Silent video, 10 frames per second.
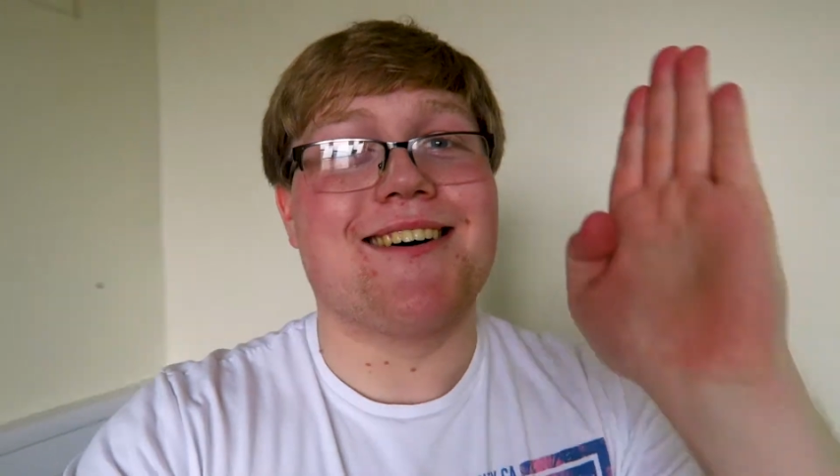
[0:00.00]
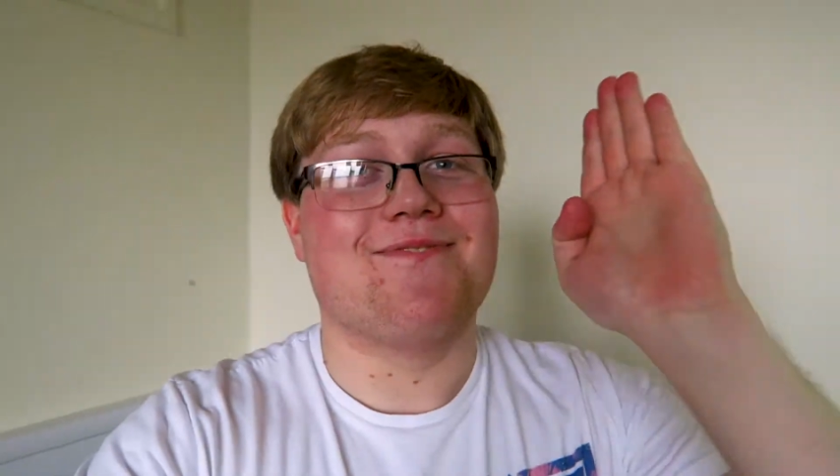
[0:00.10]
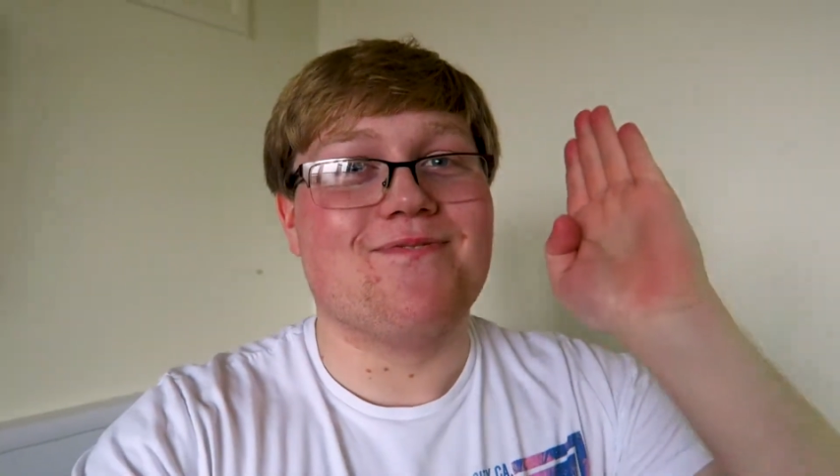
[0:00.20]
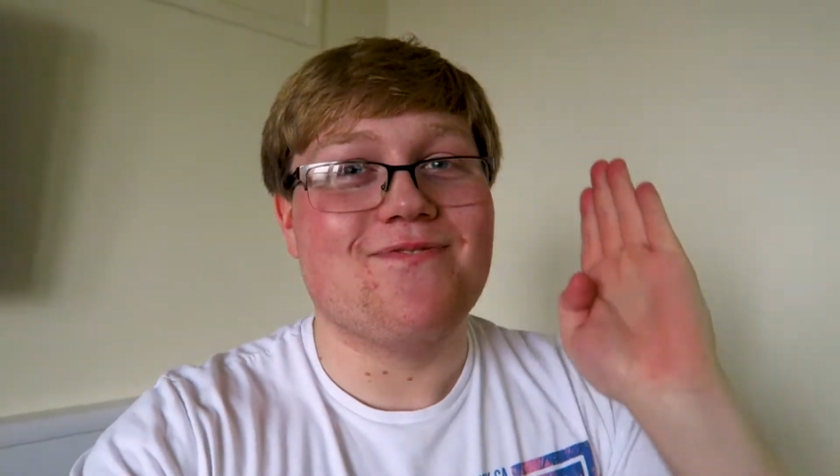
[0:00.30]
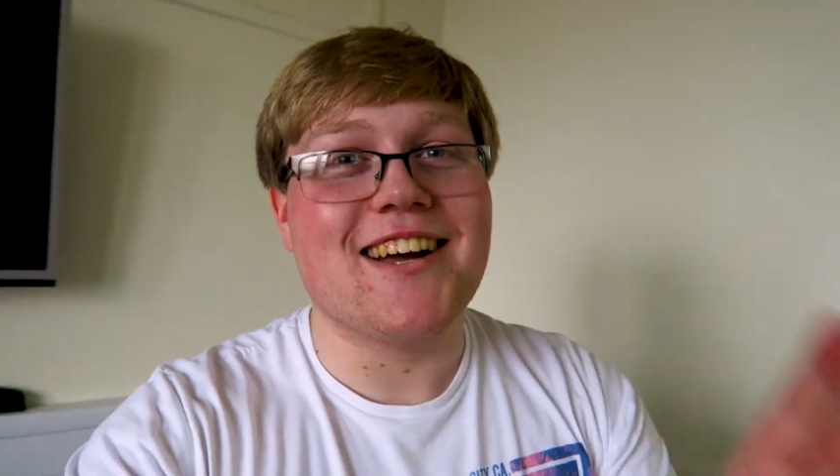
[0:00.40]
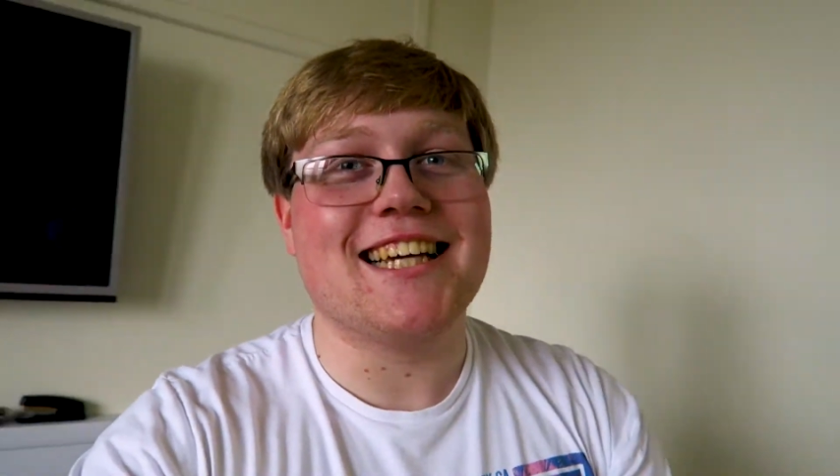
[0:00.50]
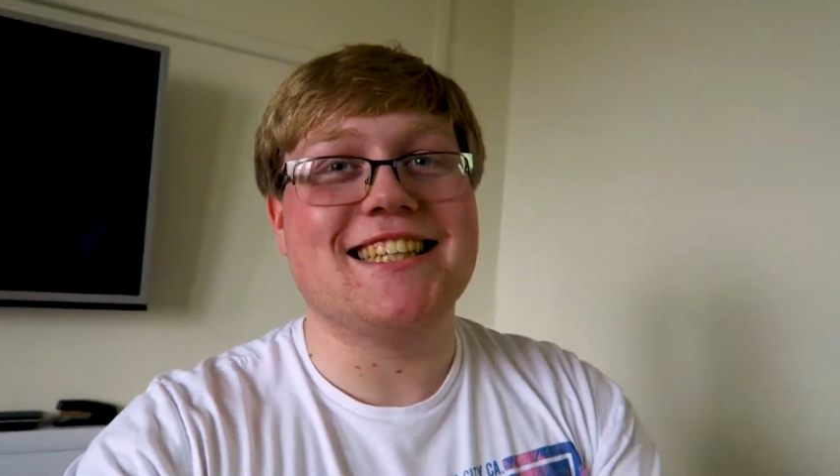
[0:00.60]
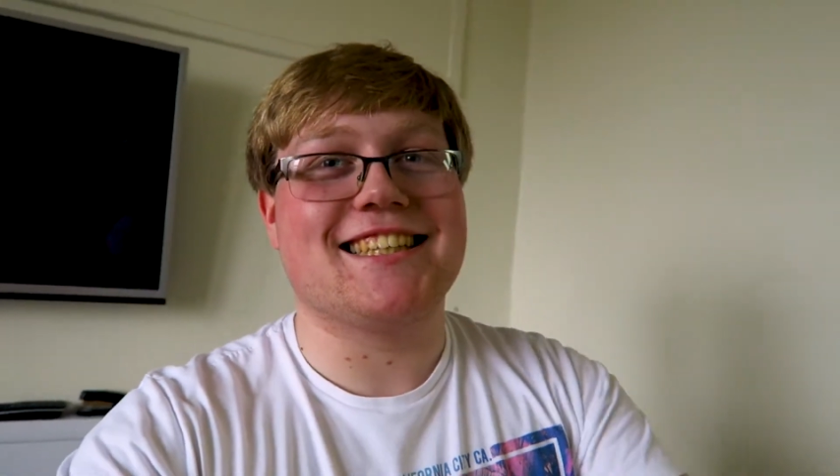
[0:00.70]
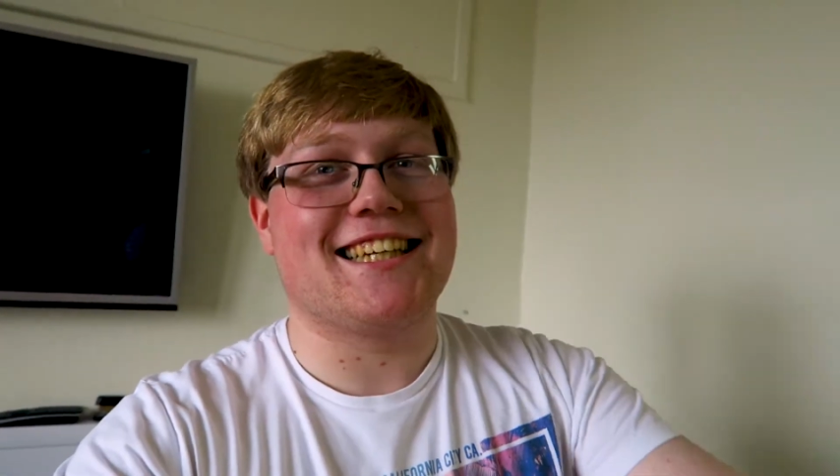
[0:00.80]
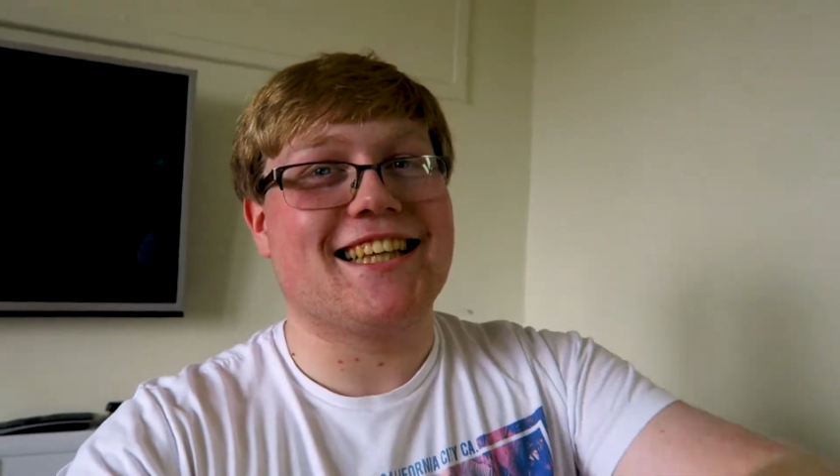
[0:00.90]

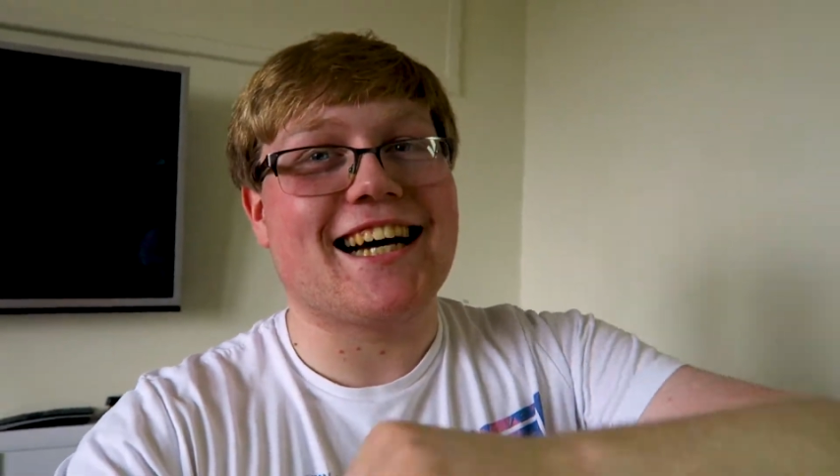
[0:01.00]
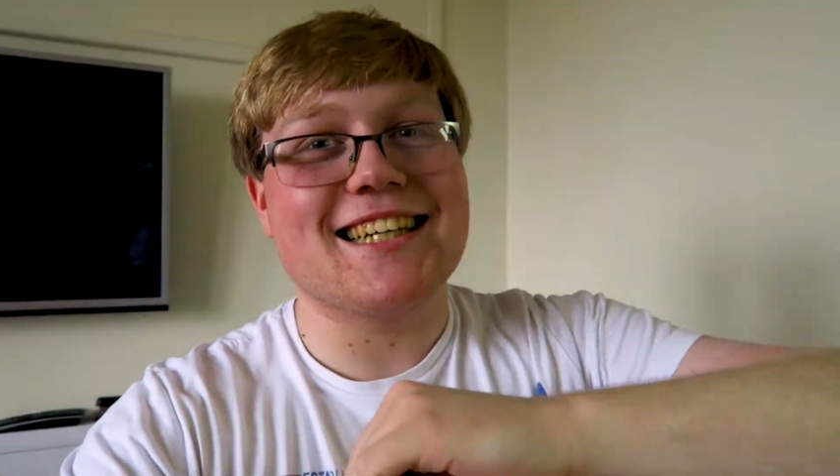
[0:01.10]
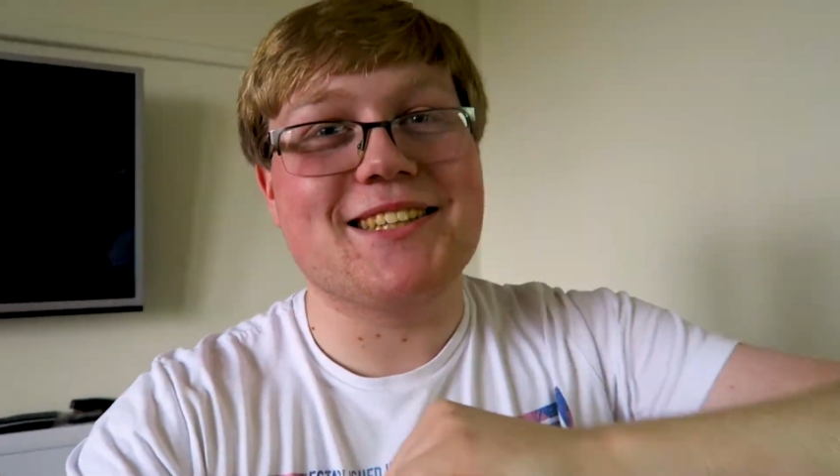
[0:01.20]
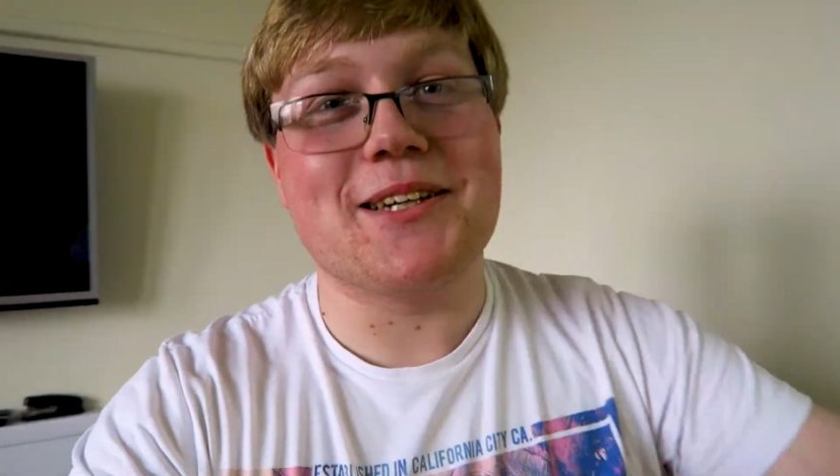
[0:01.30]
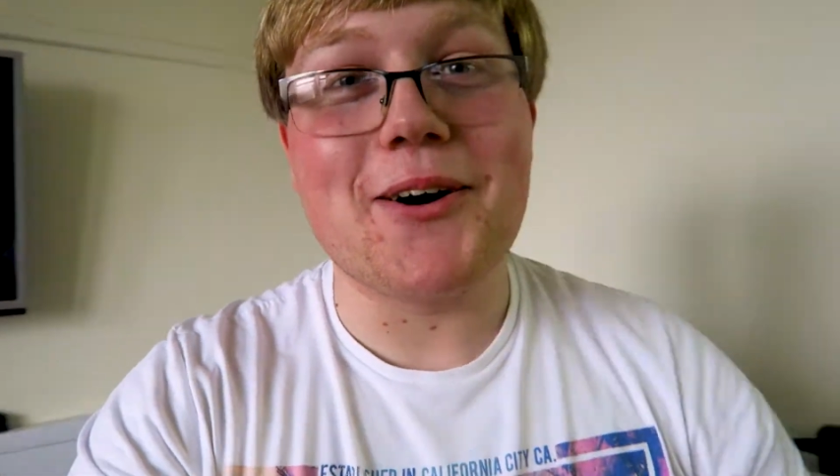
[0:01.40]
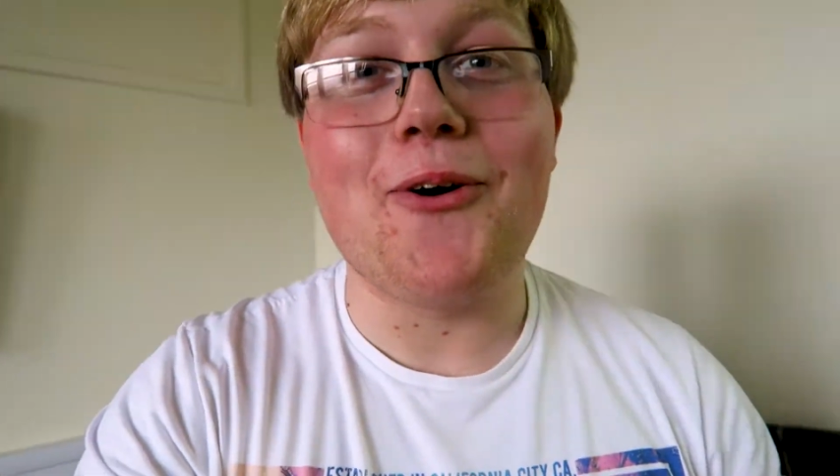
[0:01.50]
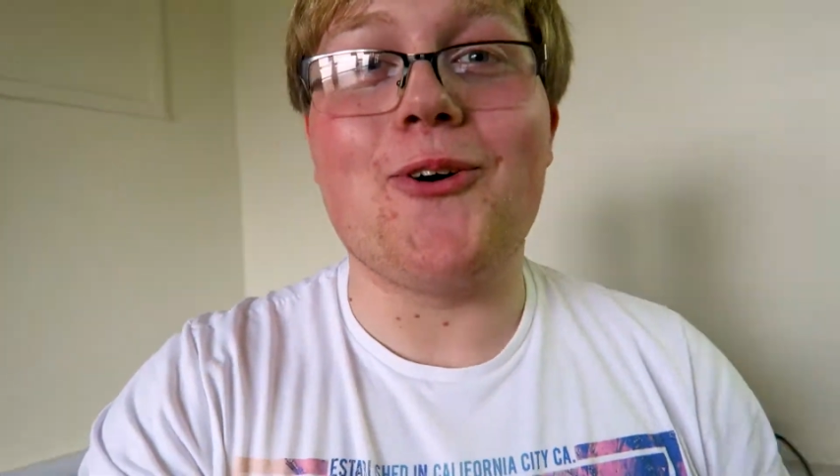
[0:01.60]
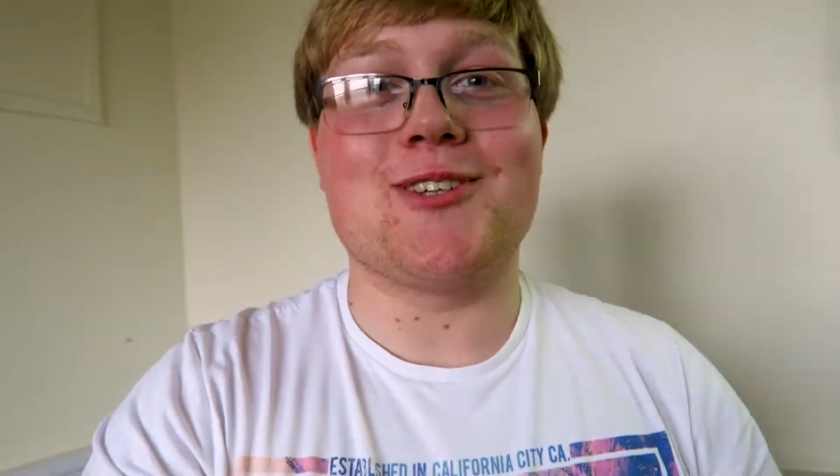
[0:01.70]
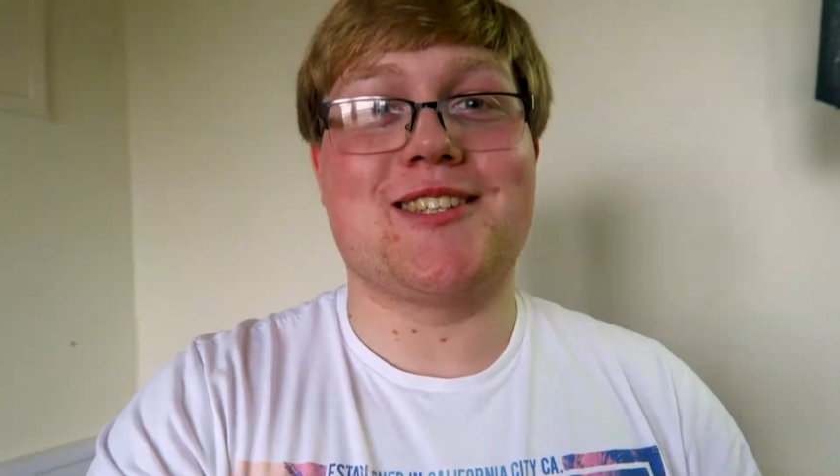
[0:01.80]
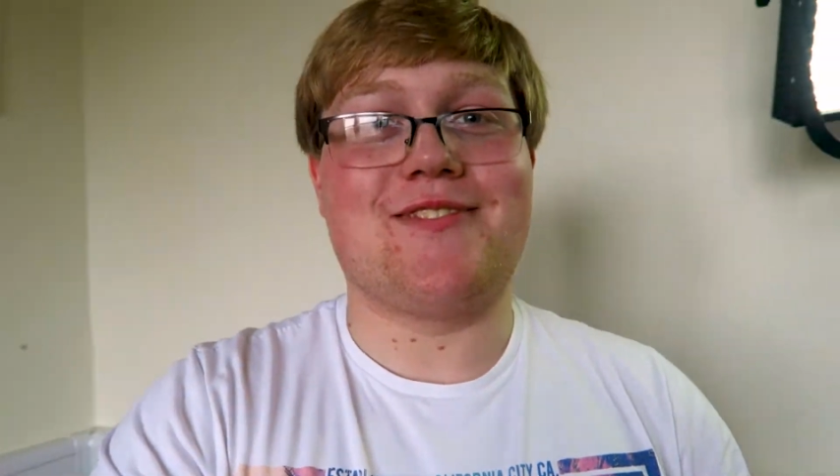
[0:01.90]
amazing. That is
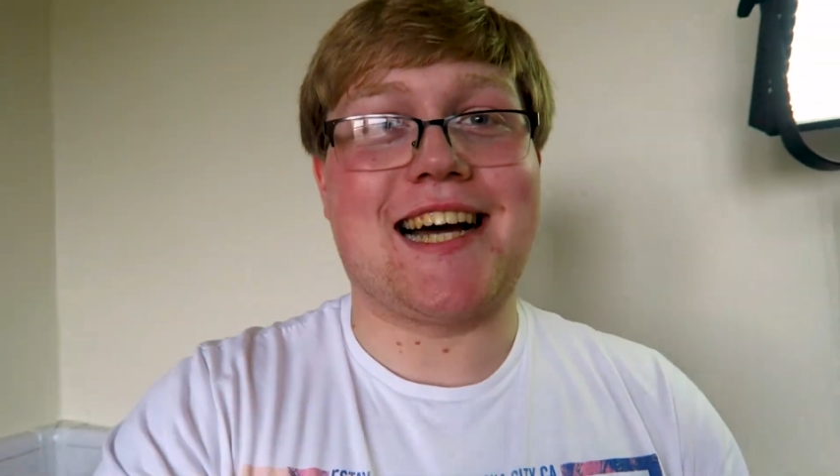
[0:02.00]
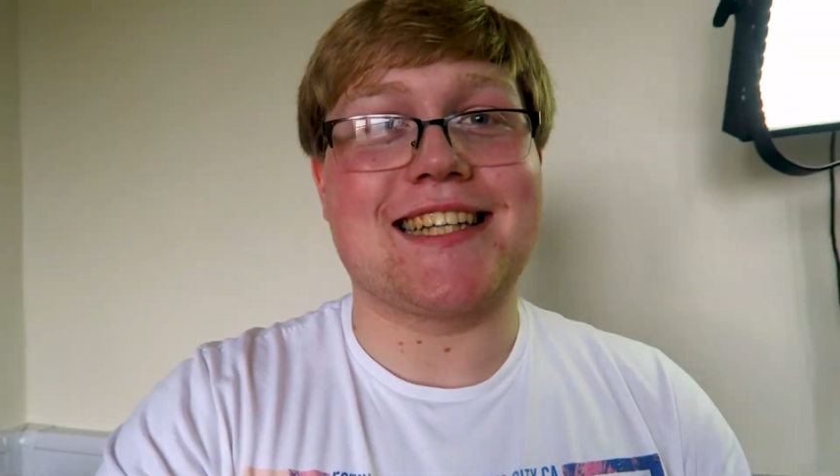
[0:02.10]
awesome